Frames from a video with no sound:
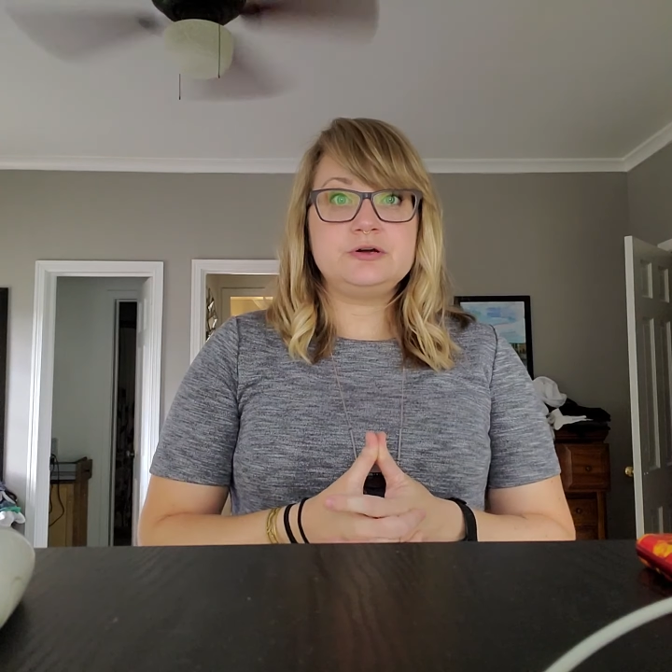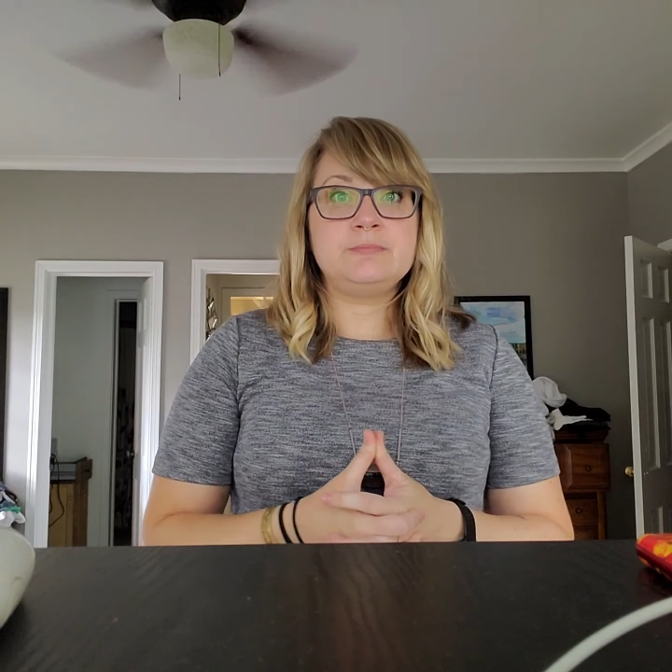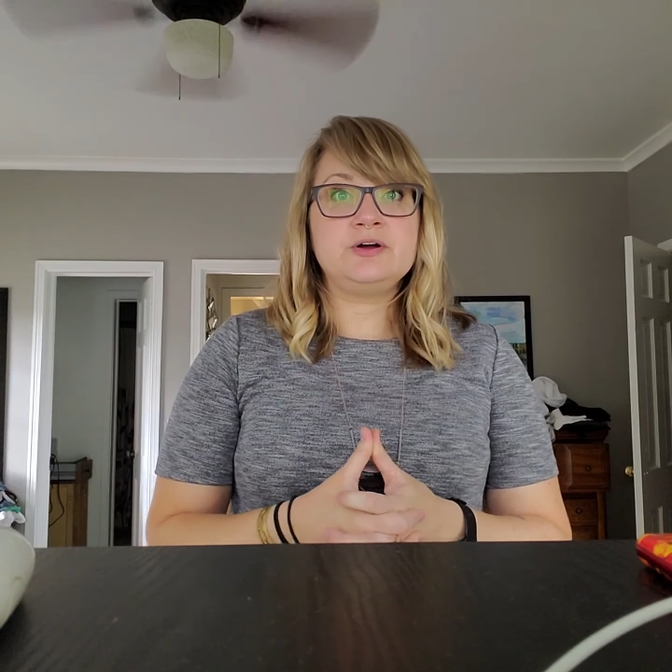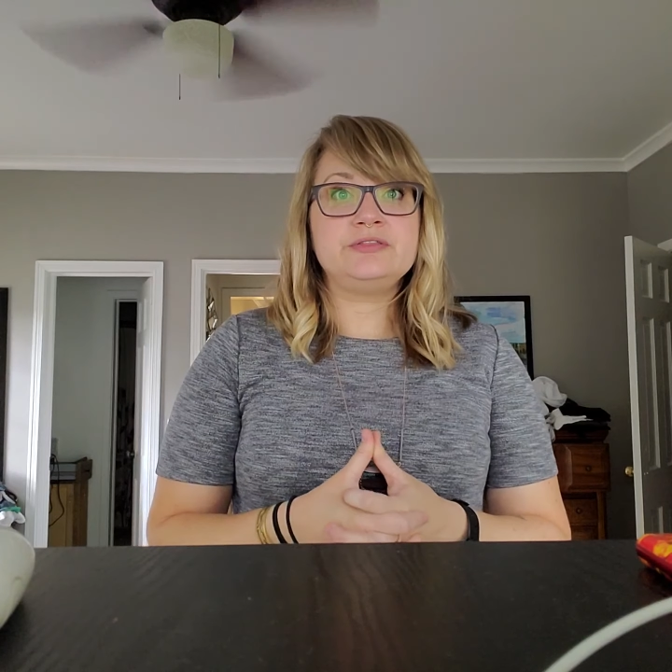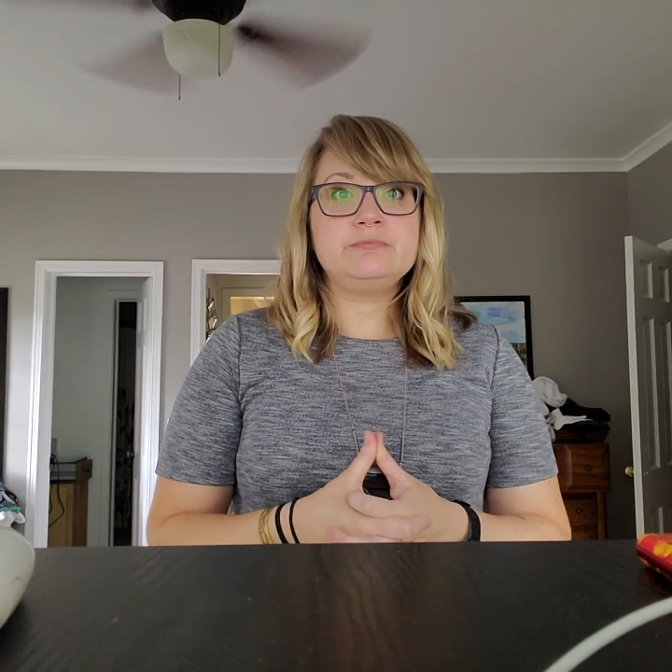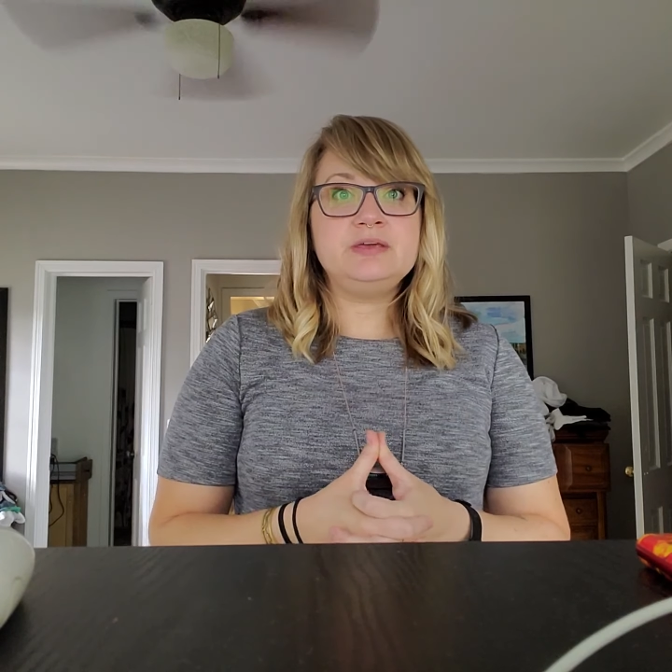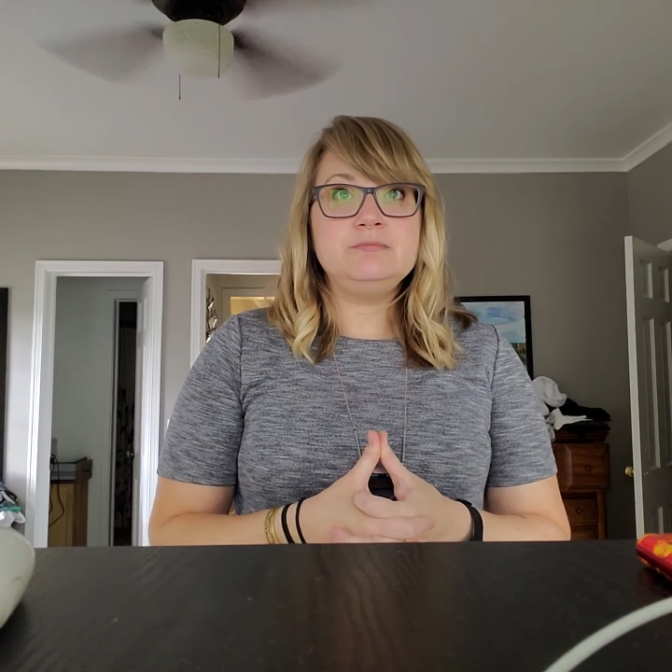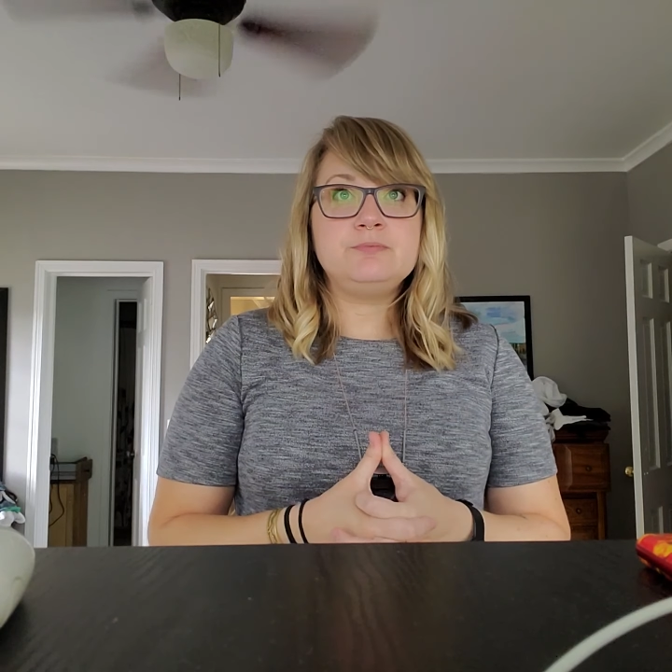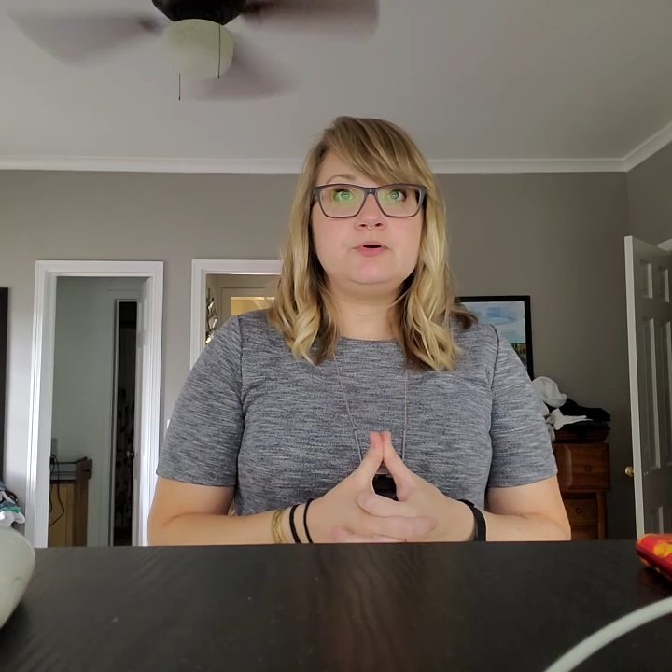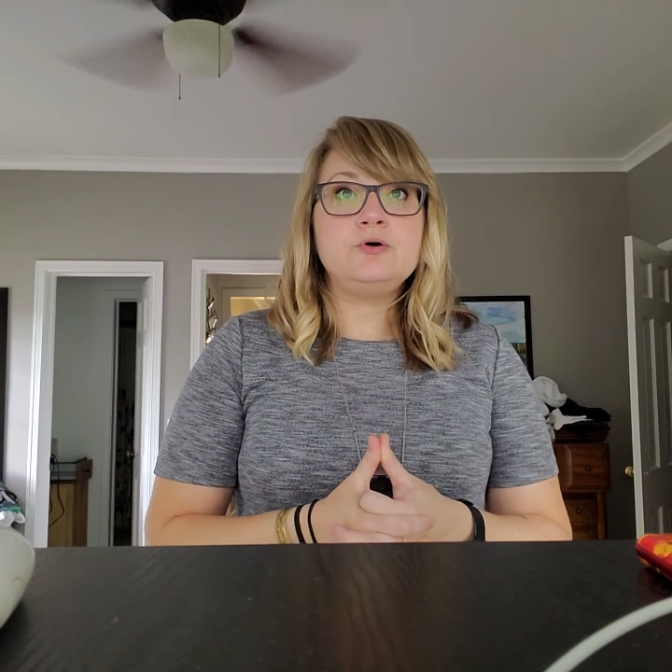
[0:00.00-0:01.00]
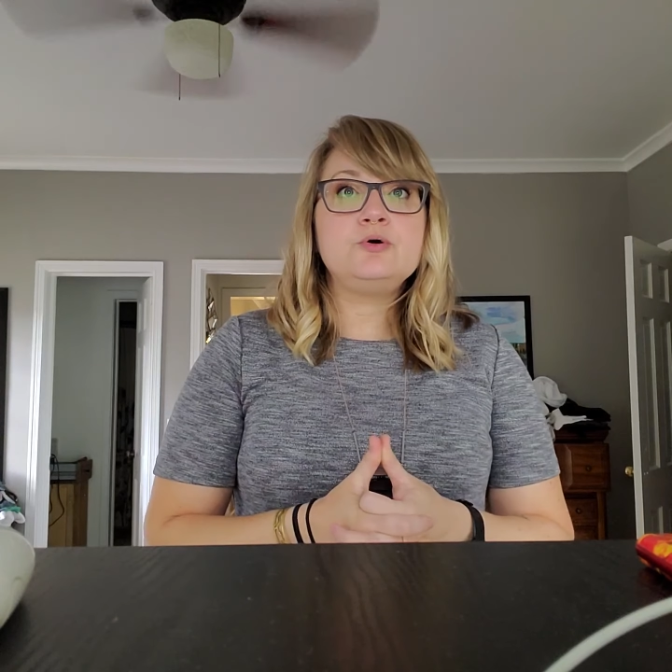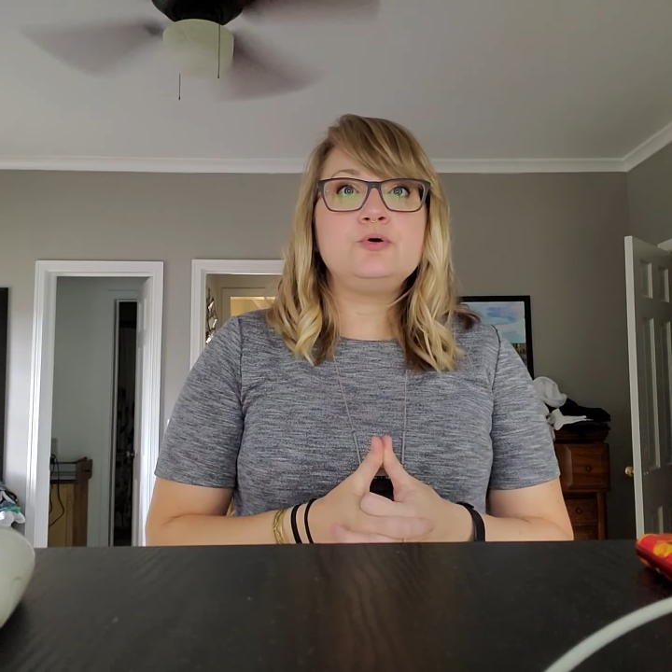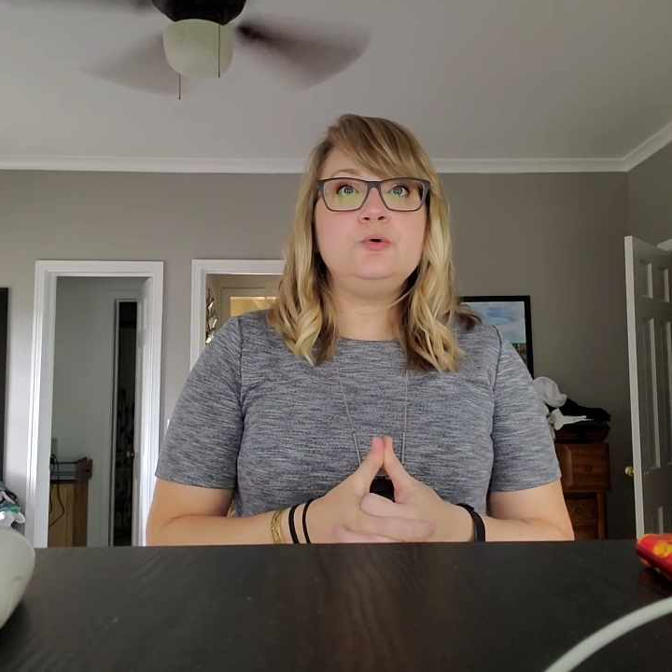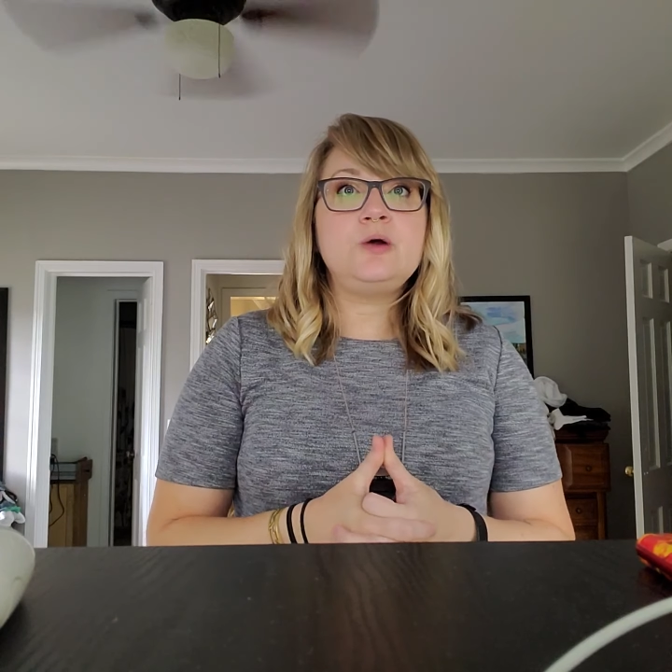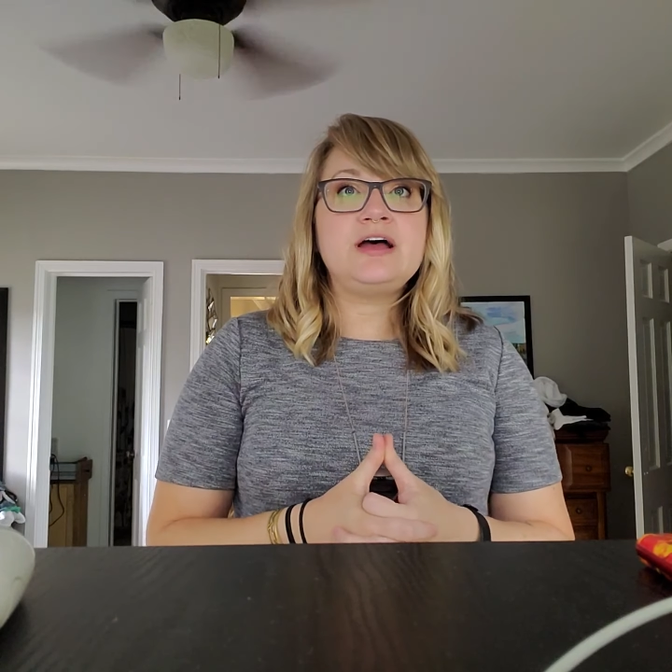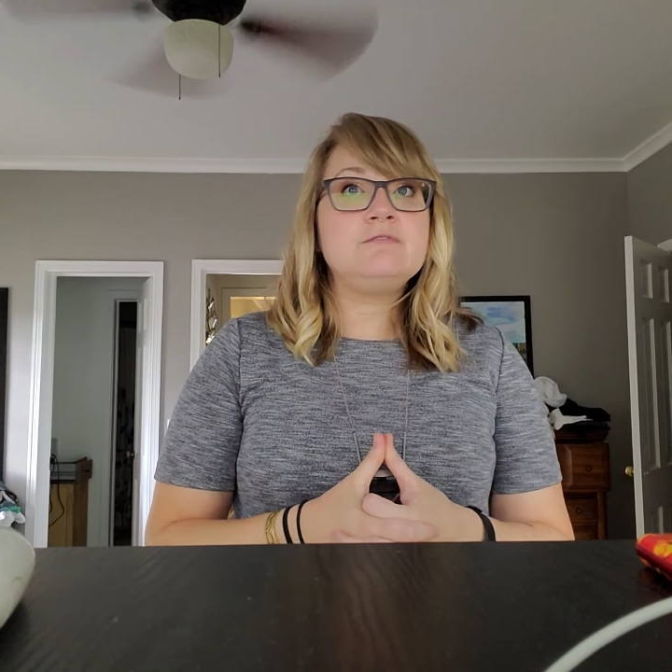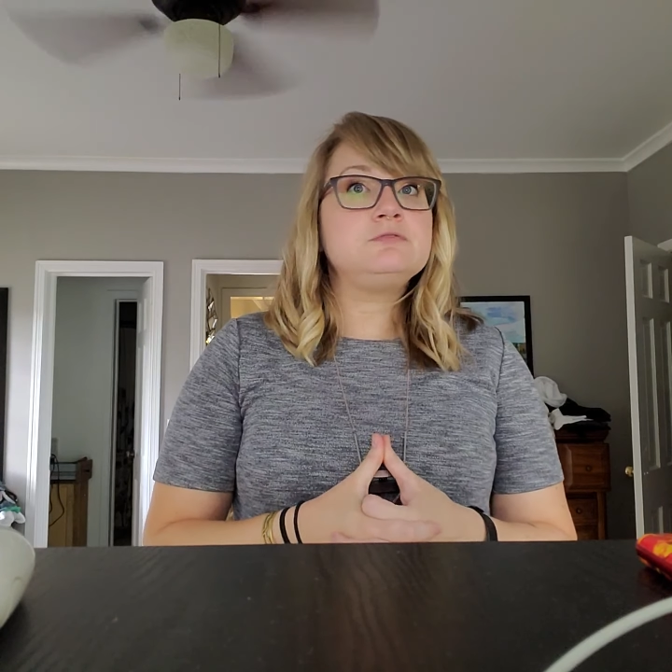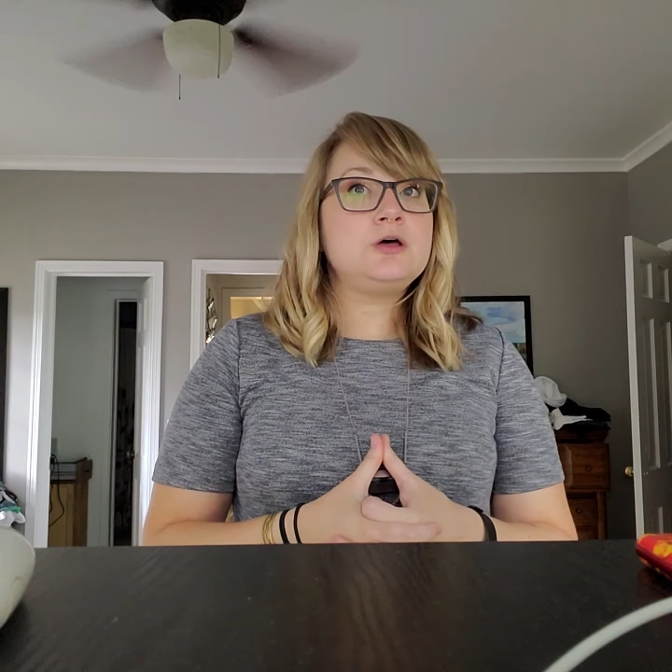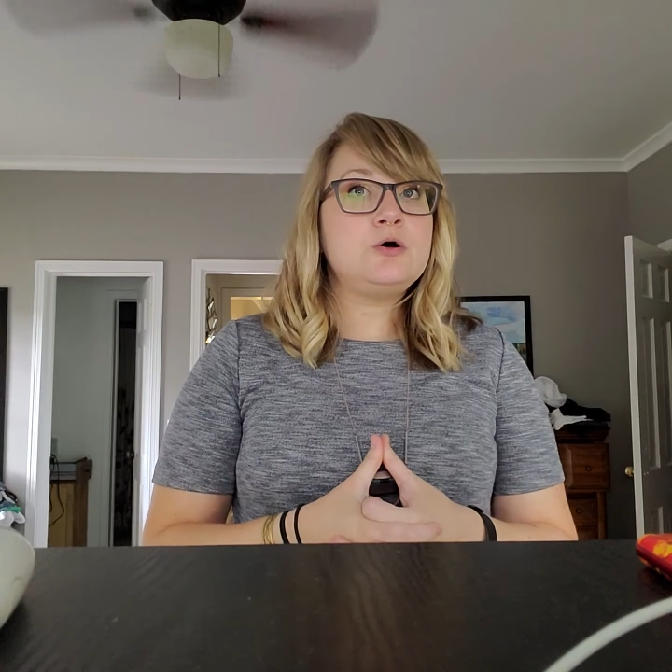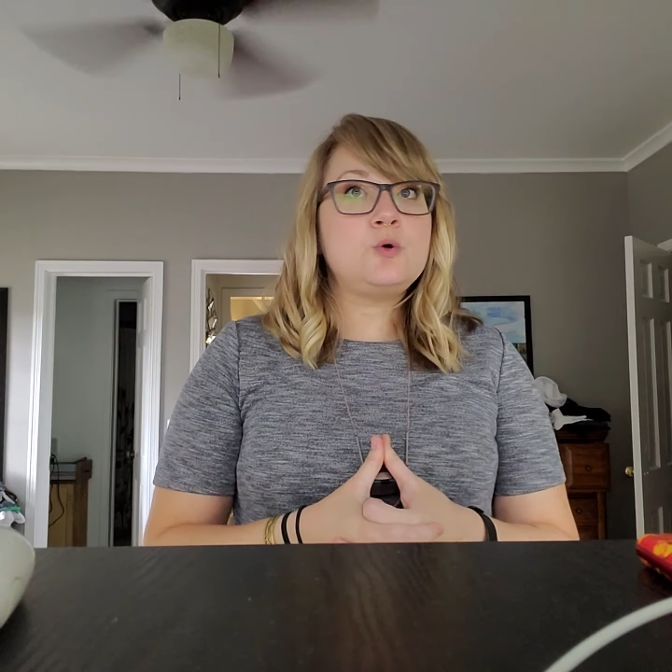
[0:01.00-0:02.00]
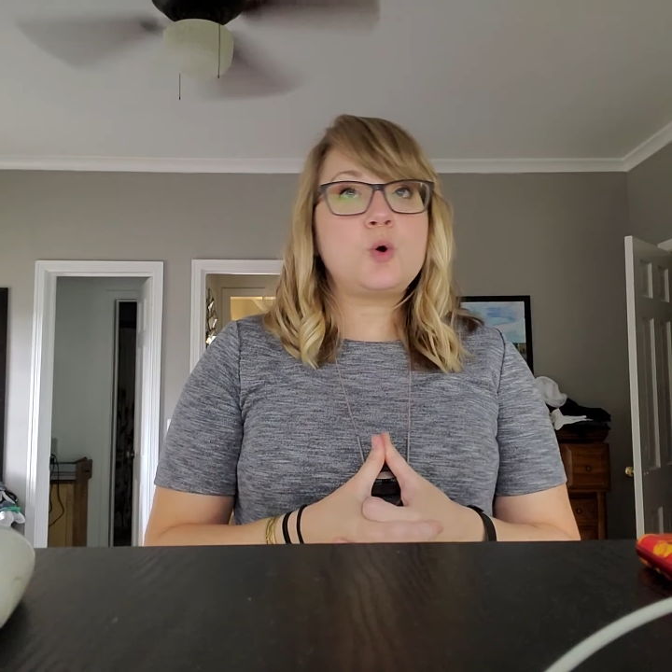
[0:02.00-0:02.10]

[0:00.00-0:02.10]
among the people who have low